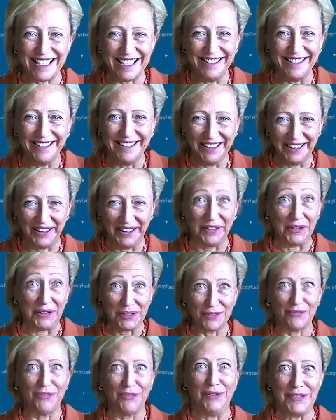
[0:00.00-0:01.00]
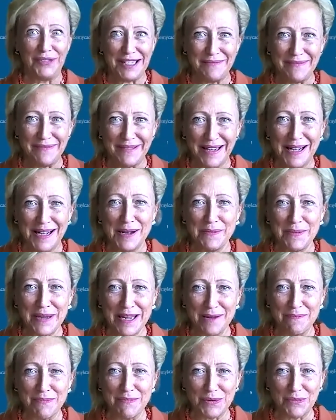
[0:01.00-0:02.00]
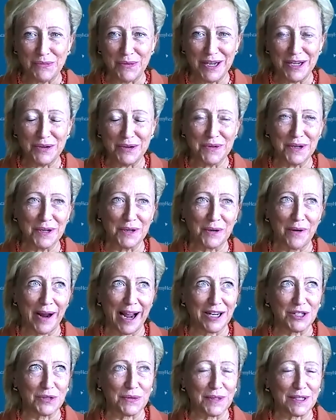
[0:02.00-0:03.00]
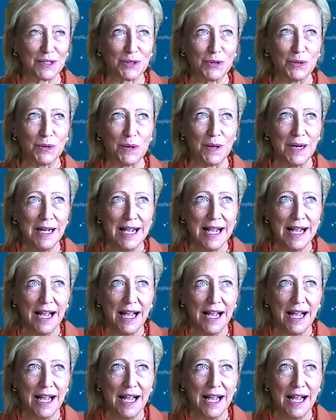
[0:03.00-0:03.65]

those 15 people when you were in graduate school.